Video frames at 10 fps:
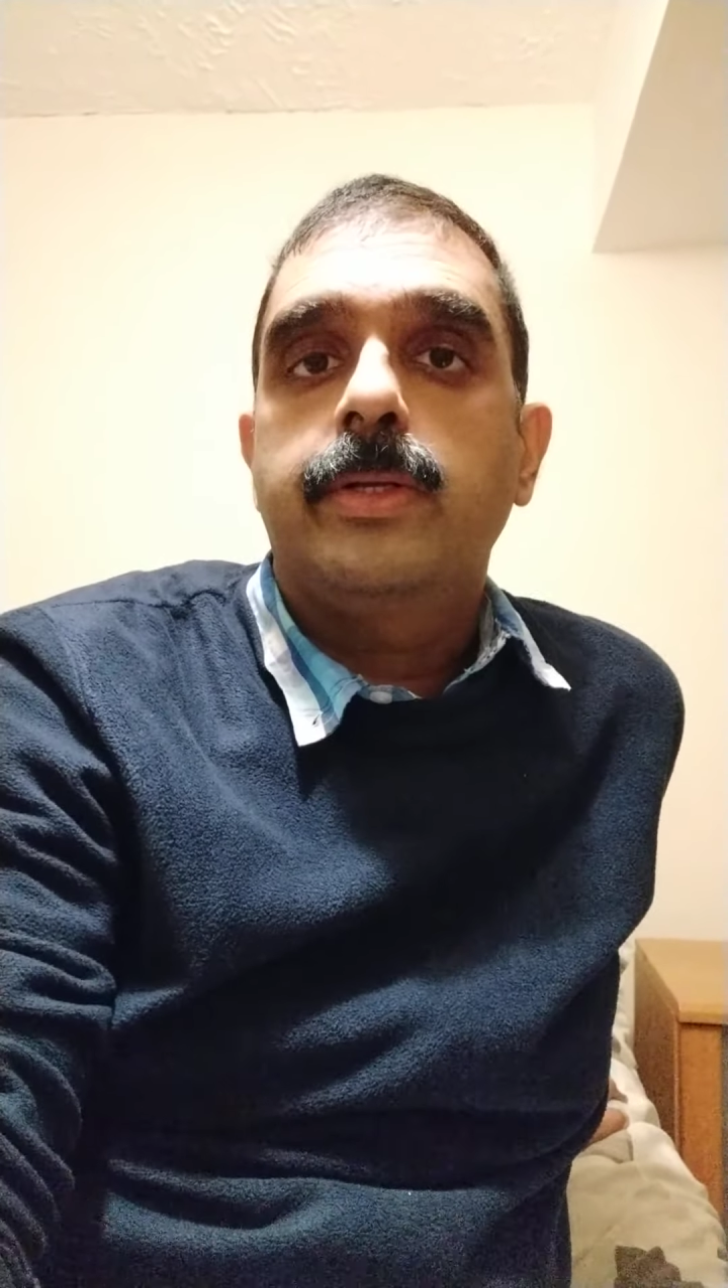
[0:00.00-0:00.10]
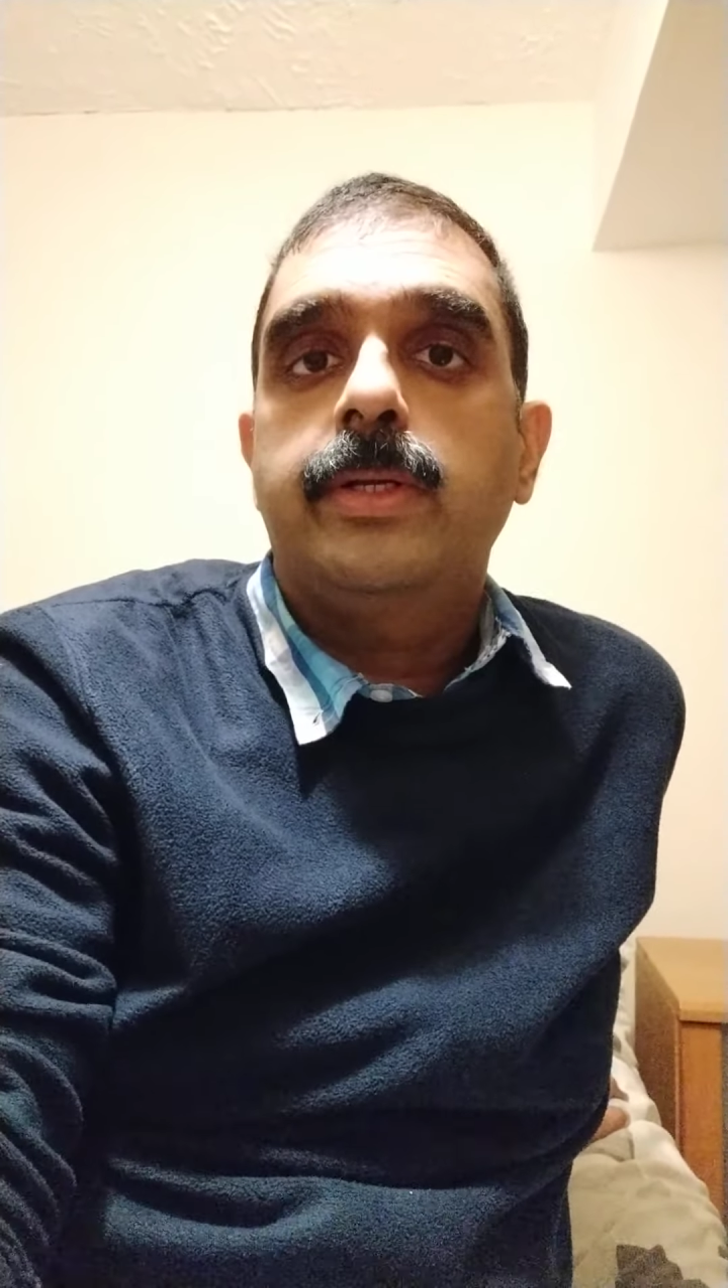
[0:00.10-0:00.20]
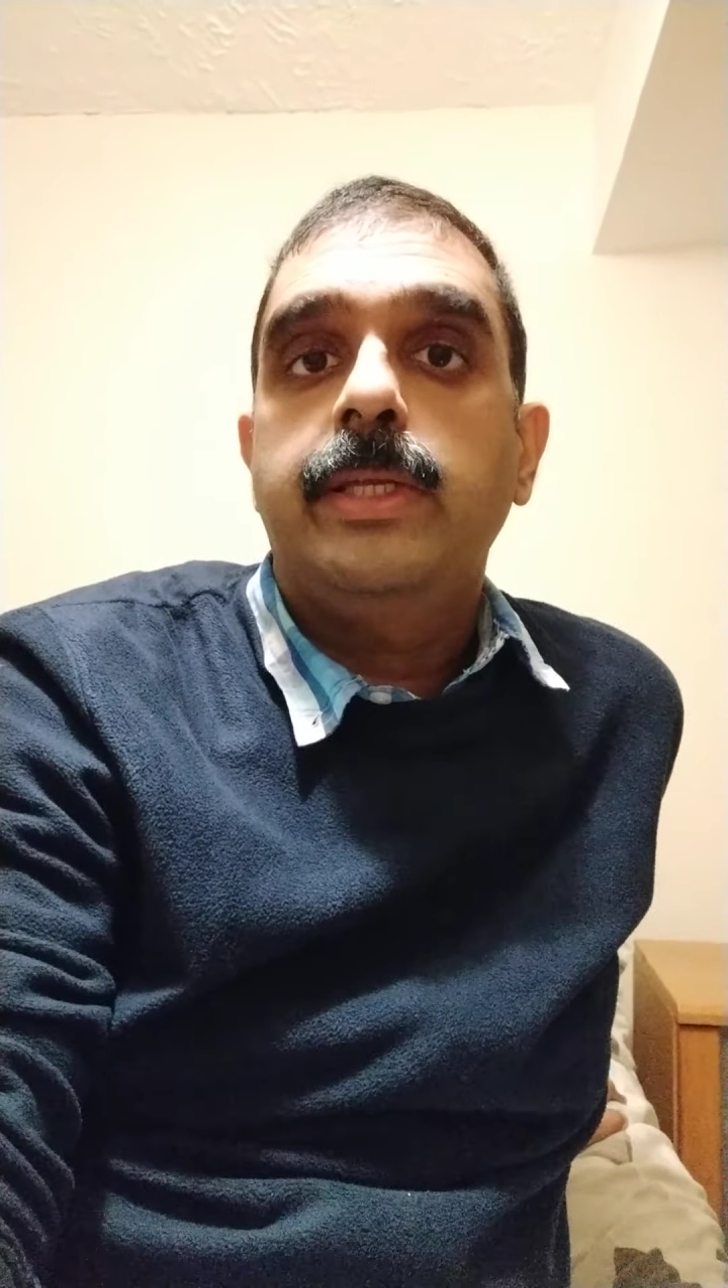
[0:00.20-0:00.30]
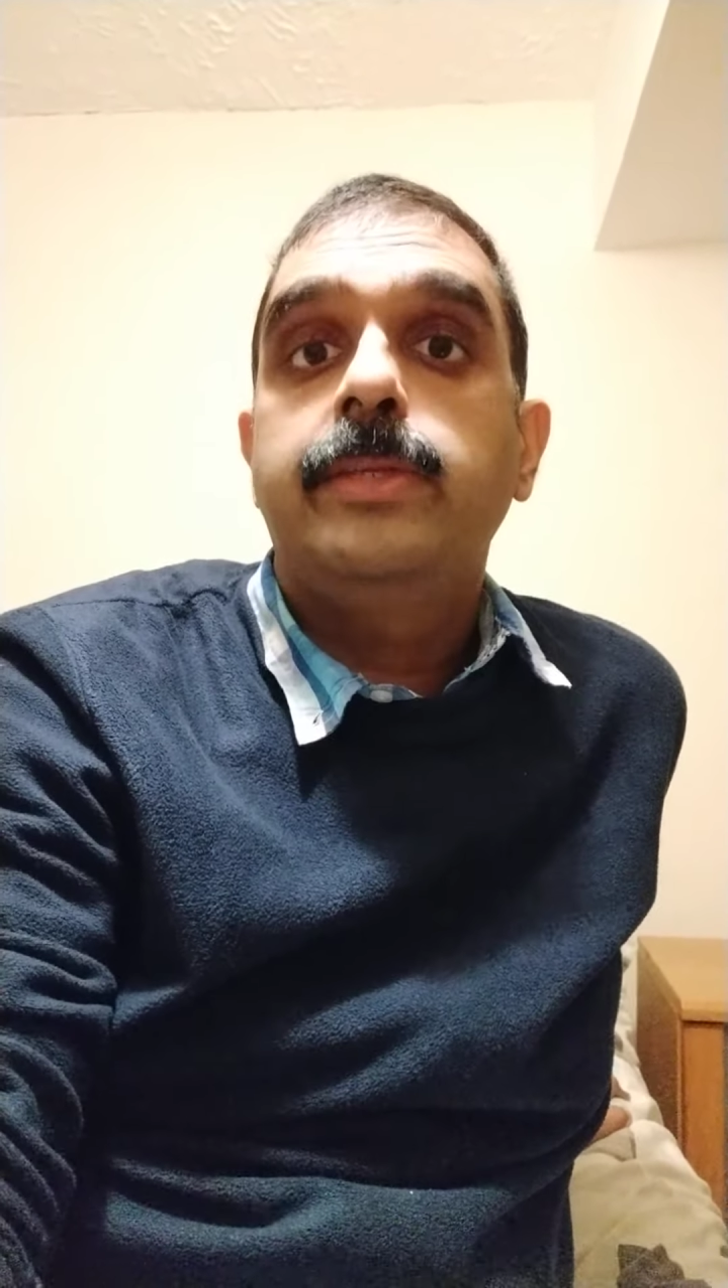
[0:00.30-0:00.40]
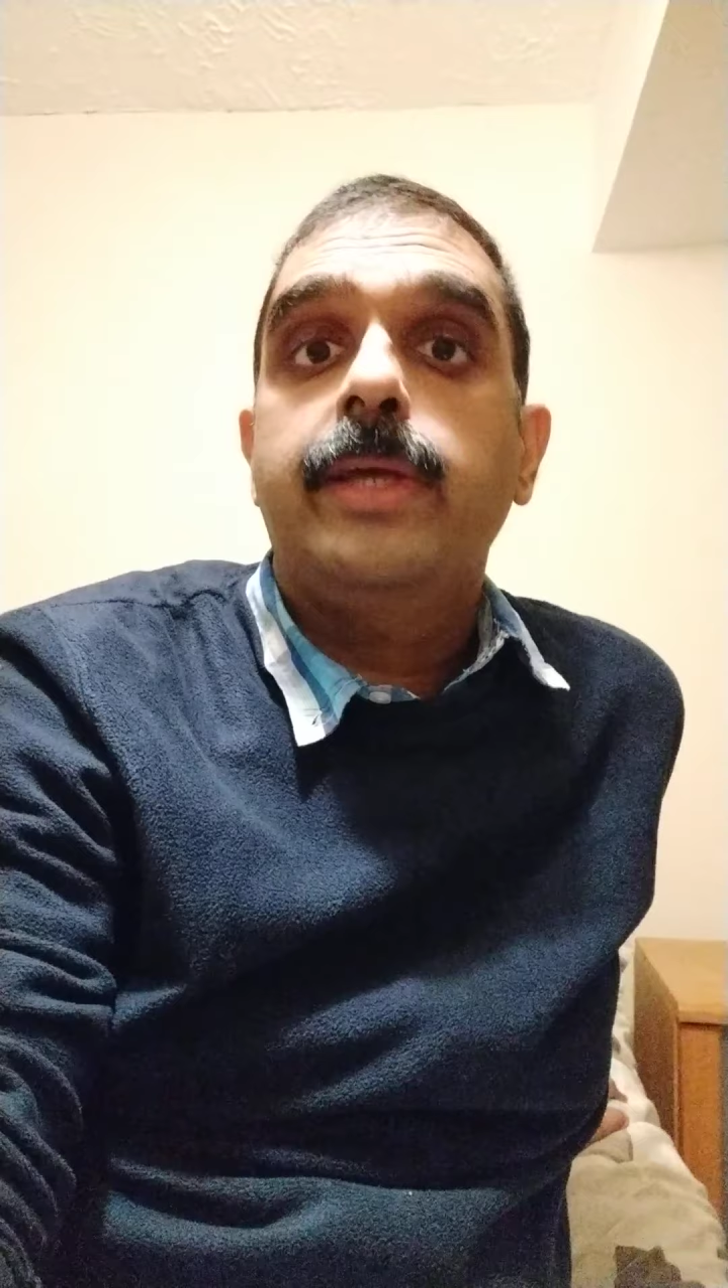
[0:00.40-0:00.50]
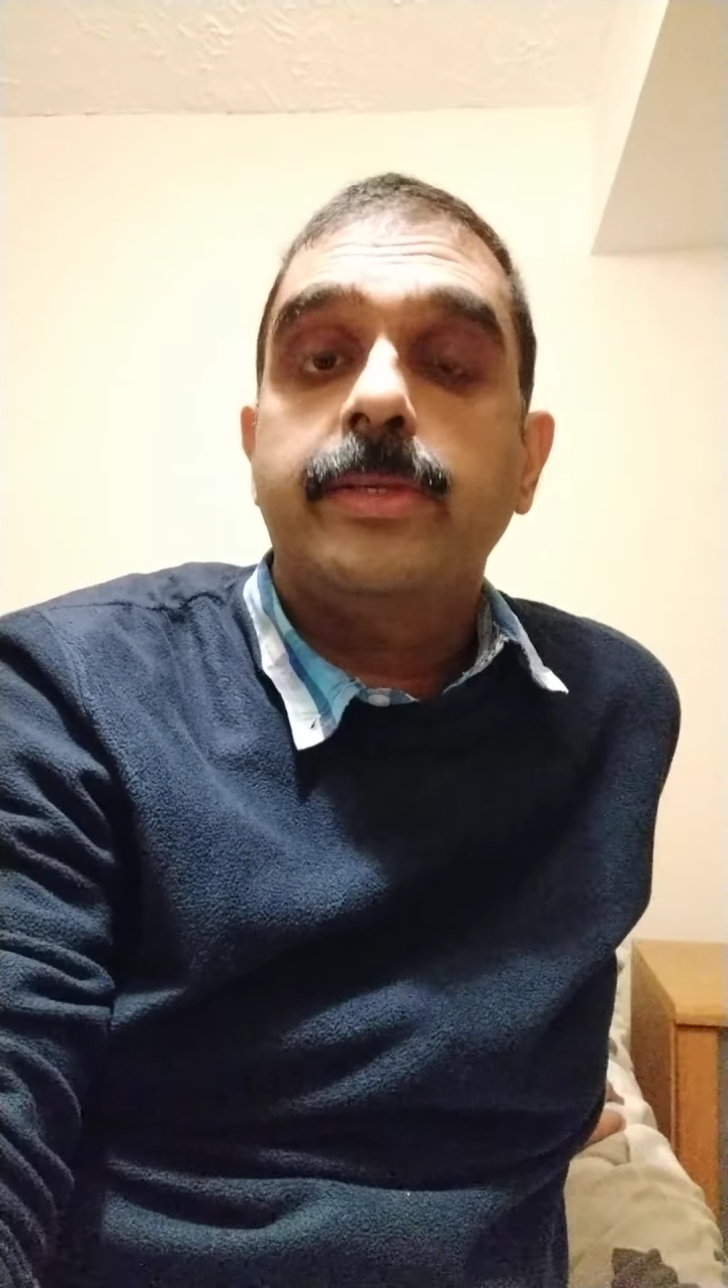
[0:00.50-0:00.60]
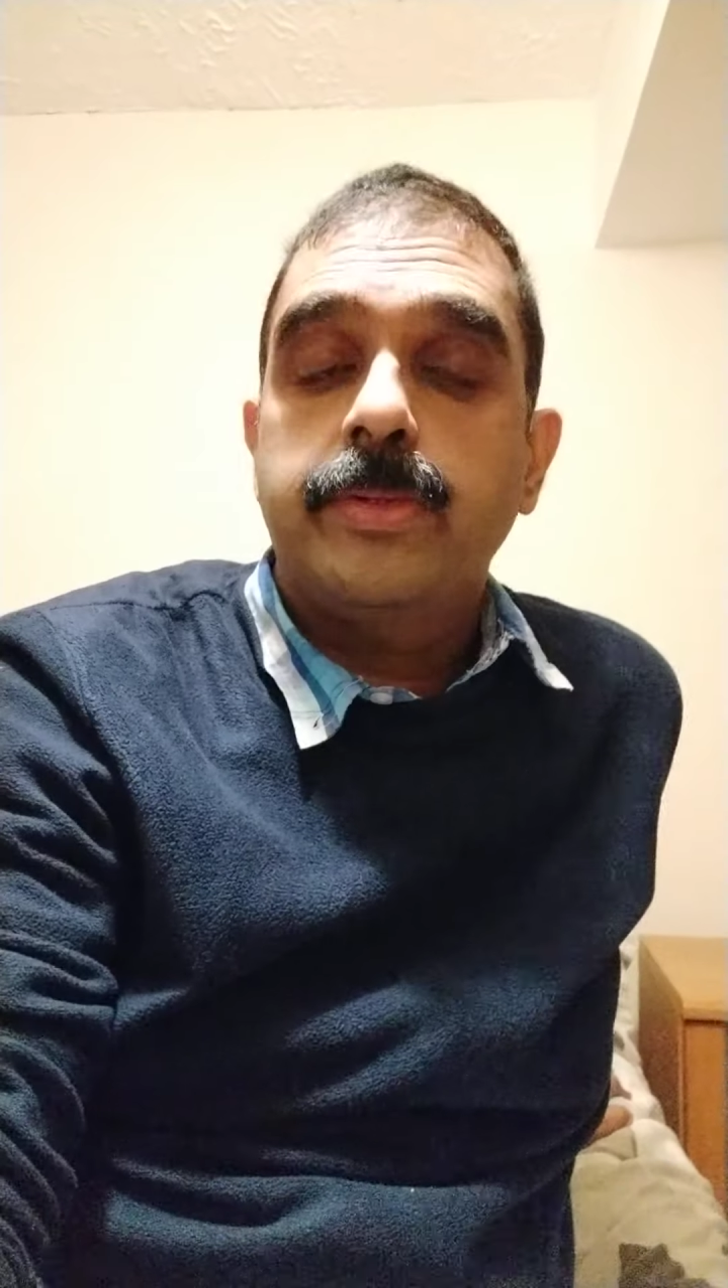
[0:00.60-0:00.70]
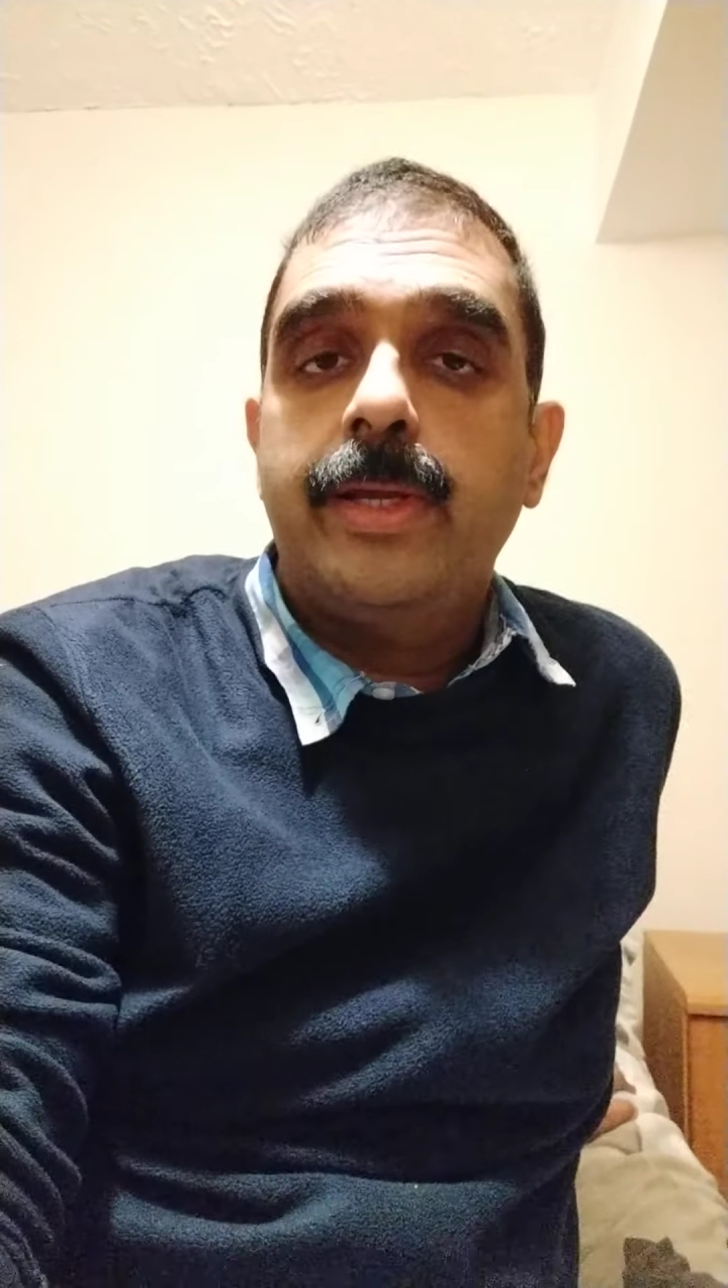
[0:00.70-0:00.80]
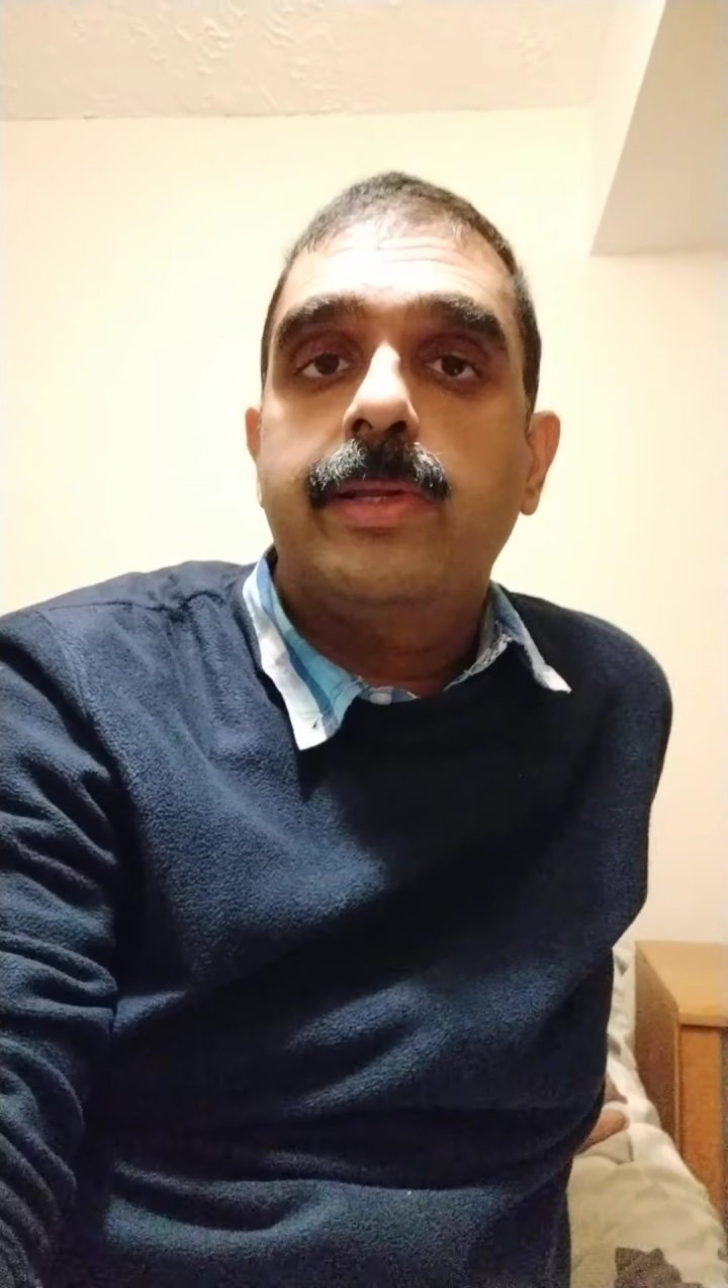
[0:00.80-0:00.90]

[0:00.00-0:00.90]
in day-to-day